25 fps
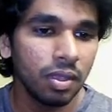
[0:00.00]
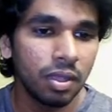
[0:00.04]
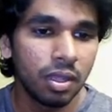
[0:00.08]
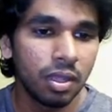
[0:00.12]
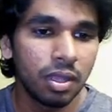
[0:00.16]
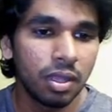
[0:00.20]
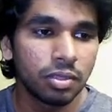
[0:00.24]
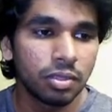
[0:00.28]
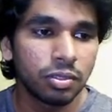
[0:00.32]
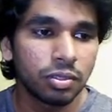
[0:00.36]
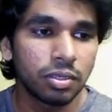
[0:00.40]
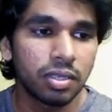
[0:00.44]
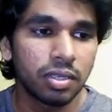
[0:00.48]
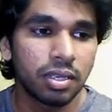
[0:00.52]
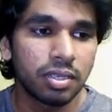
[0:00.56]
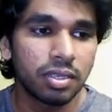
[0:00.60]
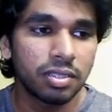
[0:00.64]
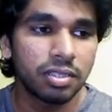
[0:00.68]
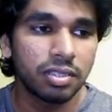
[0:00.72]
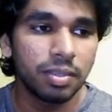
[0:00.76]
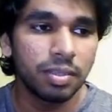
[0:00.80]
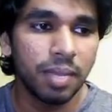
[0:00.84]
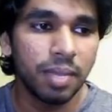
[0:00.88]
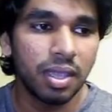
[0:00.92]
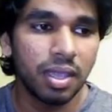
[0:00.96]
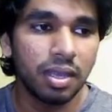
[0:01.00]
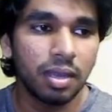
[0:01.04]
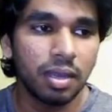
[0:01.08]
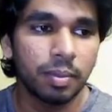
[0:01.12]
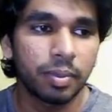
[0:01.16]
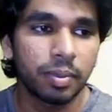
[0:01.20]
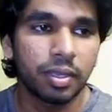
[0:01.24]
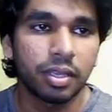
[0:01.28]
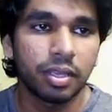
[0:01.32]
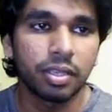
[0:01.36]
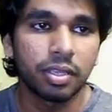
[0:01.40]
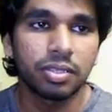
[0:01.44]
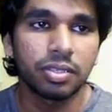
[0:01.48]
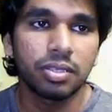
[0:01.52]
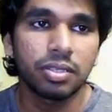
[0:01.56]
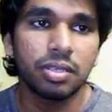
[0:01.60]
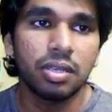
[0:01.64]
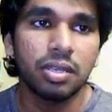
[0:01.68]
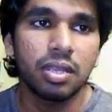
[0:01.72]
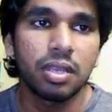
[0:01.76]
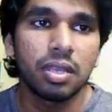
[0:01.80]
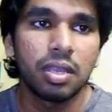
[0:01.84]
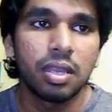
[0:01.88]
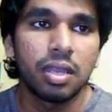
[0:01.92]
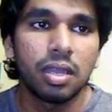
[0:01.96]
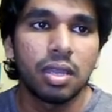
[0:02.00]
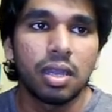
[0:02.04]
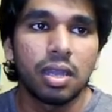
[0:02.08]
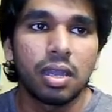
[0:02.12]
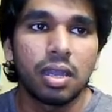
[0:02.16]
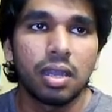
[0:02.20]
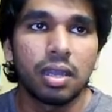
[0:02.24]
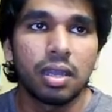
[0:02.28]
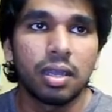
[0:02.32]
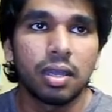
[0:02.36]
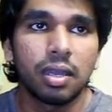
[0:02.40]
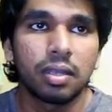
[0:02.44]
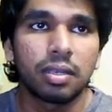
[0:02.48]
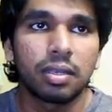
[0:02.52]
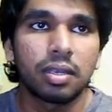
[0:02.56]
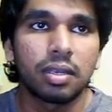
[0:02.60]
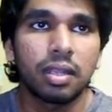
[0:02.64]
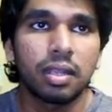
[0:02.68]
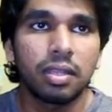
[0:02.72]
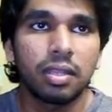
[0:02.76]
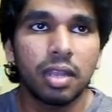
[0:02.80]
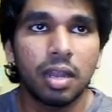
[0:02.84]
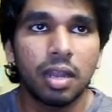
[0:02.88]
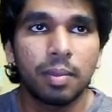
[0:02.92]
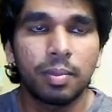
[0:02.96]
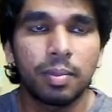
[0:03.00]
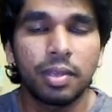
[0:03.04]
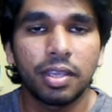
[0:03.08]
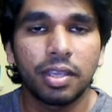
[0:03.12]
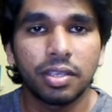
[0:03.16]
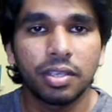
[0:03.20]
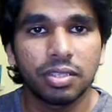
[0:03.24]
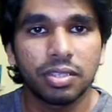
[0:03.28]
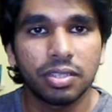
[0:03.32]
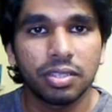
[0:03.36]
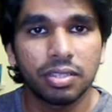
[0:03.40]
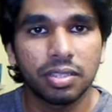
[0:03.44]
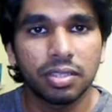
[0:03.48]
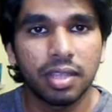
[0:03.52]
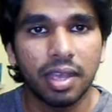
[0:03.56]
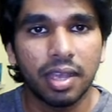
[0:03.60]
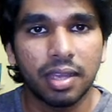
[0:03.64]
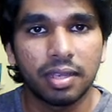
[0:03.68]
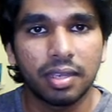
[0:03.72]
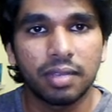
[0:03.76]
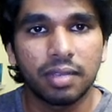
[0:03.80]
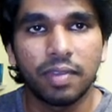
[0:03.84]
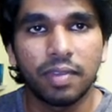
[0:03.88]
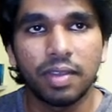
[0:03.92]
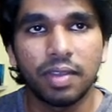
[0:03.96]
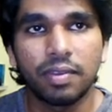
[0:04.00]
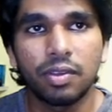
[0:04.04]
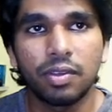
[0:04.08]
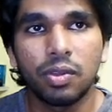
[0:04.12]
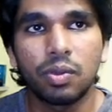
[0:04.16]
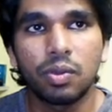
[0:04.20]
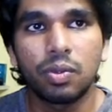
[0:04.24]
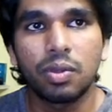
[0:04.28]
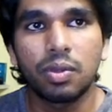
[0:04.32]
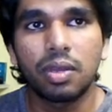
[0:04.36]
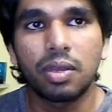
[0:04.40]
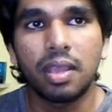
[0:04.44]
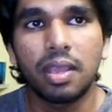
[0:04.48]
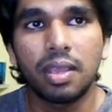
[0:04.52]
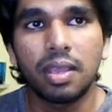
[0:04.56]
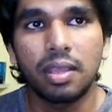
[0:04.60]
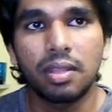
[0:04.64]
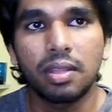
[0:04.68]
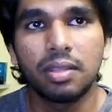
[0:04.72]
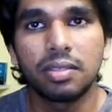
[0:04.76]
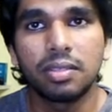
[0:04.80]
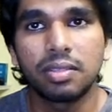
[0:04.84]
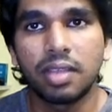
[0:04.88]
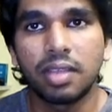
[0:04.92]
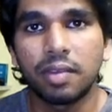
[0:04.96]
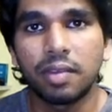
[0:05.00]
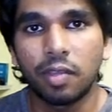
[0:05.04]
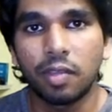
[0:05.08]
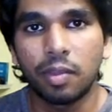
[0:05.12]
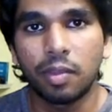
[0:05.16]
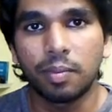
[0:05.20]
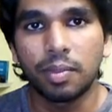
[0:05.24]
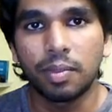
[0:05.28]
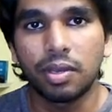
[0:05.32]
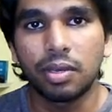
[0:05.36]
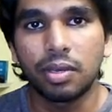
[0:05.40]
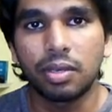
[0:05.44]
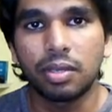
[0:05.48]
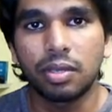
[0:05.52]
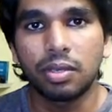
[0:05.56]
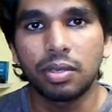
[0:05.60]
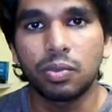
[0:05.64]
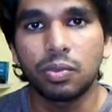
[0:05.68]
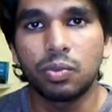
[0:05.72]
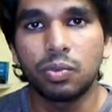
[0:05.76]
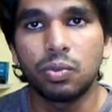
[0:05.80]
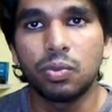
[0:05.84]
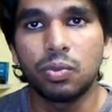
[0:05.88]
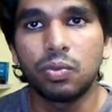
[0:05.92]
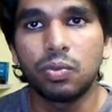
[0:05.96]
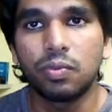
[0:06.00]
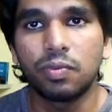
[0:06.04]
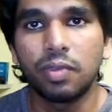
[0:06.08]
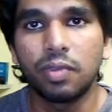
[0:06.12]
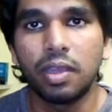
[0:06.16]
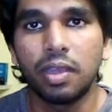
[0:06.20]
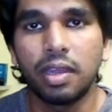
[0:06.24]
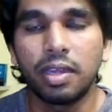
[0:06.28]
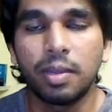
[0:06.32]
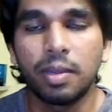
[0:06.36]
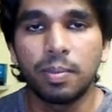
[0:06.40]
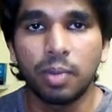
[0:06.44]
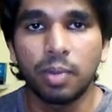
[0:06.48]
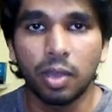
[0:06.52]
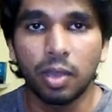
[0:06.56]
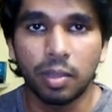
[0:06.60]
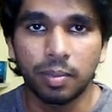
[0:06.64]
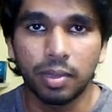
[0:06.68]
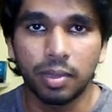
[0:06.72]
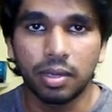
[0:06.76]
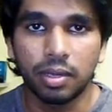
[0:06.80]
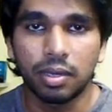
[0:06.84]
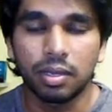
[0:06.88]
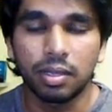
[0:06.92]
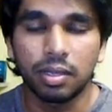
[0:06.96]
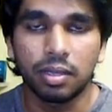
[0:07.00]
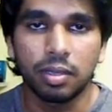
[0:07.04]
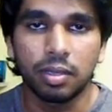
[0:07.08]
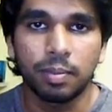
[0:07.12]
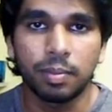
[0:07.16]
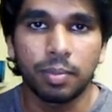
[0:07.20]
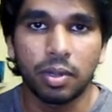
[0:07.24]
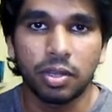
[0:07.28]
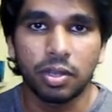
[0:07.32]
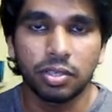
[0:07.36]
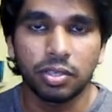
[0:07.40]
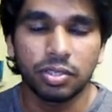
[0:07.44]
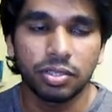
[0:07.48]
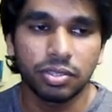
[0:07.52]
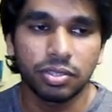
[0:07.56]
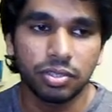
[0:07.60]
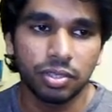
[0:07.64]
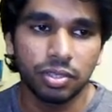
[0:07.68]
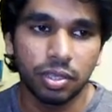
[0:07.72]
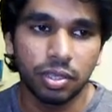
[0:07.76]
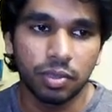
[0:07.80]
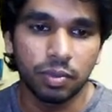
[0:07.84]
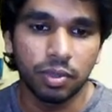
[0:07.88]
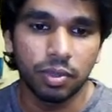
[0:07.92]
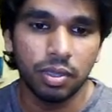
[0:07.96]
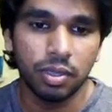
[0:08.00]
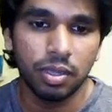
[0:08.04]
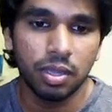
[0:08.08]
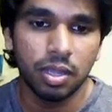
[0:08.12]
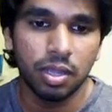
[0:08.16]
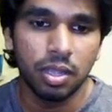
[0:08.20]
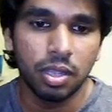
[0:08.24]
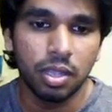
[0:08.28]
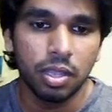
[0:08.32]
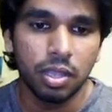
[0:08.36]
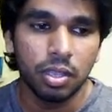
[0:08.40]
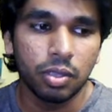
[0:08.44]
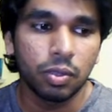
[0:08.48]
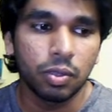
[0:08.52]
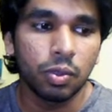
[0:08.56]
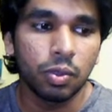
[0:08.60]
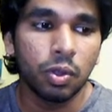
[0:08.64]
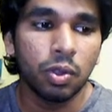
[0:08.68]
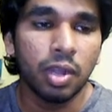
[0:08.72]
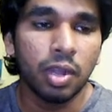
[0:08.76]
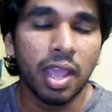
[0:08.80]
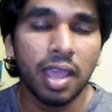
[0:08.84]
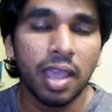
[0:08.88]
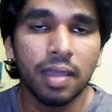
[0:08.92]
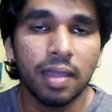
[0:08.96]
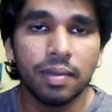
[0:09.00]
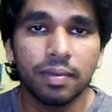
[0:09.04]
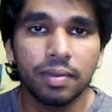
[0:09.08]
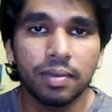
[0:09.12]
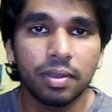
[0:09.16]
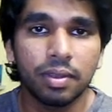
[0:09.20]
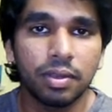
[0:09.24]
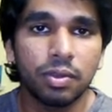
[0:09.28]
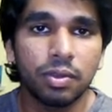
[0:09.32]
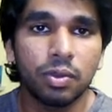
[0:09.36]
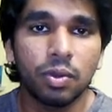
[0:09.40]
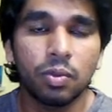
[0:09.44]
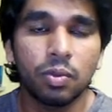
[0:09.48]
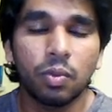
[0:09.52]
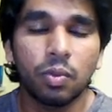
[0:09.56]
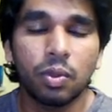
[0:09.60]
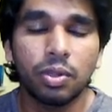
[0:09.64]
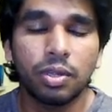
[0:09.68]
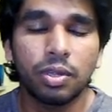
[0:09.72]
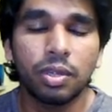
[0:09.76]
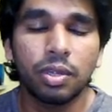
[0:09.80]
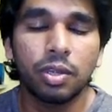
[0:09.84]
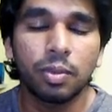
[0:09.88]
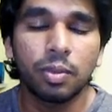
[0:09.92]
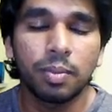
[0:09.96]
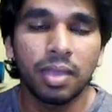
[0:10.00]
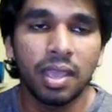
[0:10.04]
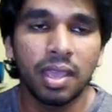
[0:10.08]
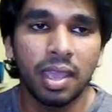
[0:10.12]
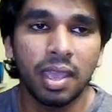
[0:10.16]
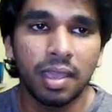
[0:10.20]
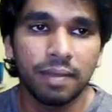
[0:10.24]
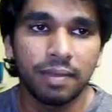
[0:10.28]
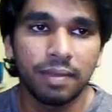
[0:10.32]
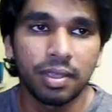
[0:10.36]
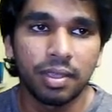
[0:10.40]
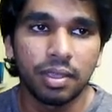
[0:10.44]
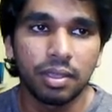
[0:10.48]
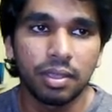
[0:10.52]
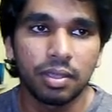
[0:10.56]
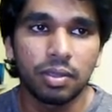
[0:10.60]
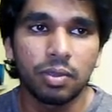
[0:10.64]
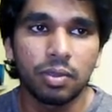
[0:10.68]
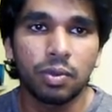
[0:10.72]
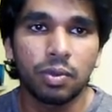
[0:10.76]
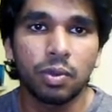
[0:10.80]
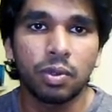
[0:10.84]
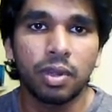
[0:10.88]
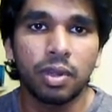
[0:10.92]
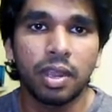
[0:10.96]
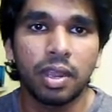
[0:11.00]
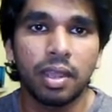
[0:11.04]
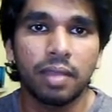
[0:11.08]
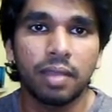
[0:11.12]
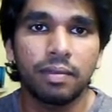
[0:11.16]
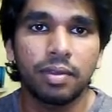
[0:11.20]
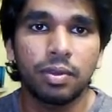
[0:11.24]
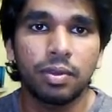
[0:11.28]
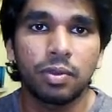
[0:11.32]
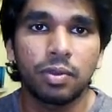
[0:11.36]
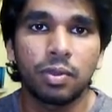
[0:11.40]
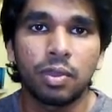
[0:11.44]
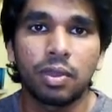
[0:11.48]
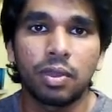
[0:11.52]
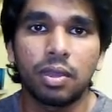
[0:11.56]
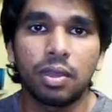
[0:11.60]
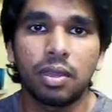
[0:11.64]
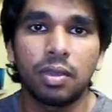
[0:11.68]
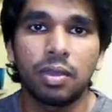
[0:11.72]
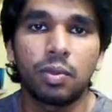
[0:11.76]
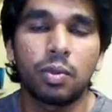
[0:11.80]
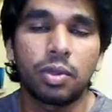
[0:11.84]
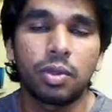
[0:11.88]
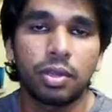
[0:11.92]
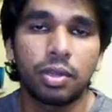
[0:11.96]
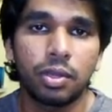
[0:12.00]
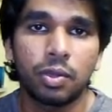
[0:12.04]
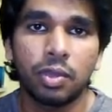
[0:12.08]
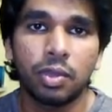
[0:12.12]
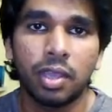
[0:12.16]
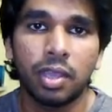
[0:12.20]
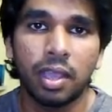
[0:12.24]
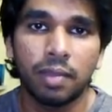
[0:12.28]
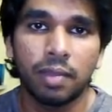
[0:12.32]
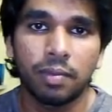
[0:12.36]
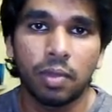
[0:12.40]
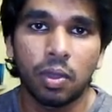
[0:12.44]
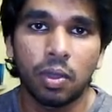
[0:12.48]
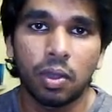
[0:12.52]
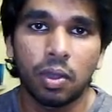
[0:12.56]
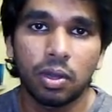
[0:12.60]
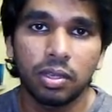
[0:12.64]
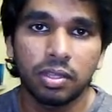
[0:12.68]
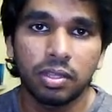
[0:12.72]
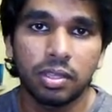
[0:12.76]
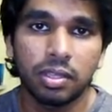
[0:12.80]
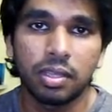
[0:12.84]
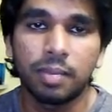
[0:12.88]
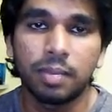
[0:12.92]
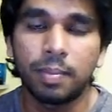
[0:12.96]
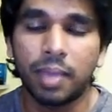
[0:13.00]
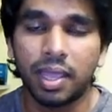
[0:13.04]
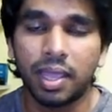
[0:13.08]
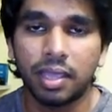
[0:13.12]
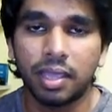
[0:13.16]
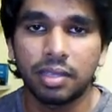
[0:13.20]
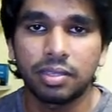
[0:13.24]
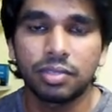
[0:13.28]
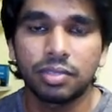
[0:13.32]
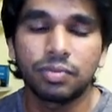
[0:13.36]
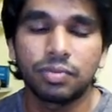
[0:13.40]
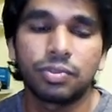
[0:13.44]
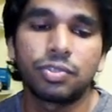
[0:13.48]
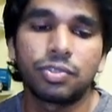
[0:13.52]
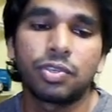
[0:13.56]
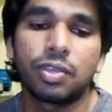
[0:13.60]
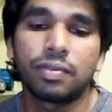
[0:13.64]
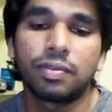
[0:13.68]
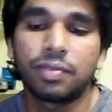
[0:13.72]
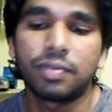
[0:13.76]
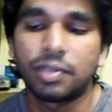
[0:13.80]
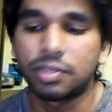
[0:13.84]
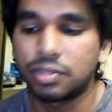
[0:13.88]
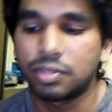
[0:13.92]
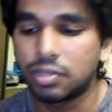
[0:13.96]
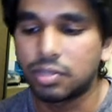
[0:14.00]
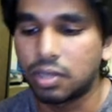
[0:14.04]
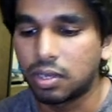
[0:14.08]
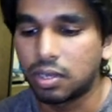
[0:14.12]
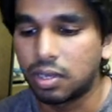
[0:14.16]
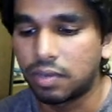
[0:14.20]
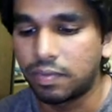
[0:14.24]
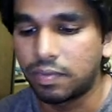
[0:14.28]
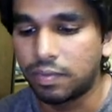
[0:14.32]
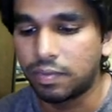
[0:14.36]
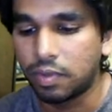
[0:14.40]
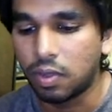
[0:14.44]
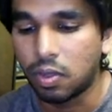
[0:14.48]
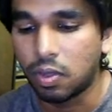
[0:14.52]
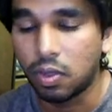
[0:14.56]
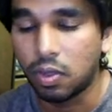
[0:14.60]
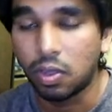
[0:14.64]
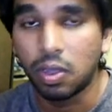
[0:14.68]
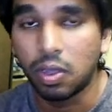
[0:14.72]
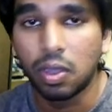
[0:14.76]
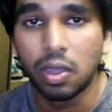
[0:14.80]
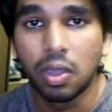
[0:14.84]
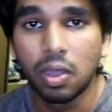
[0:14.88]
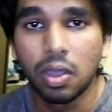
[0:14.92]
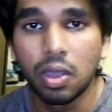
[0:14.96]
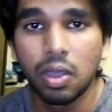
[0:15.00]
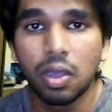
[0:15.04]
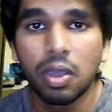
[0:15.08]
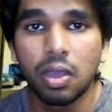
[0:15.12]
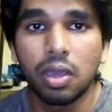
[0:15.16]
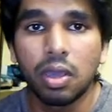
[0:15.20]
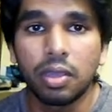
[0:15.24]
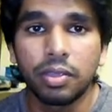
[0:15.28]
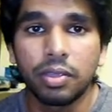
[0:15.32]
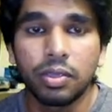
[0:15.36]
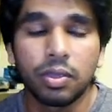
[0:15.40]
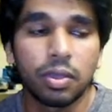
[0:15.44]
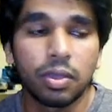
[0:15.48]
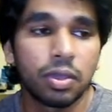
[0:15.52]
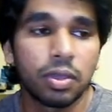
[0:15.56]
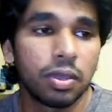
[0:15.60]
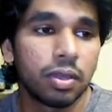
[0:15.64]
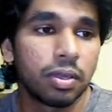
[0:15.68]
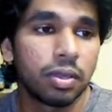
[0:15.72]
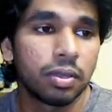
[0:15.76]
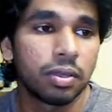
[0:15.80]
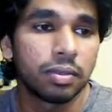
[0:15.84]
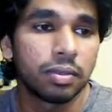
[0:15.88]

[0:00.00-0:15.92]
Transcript: So that is the main application. Another application is that when you take this environment to a deployment production server, you don't want it to be heavy. You don't have it to want it to have all the packages which you have installed for your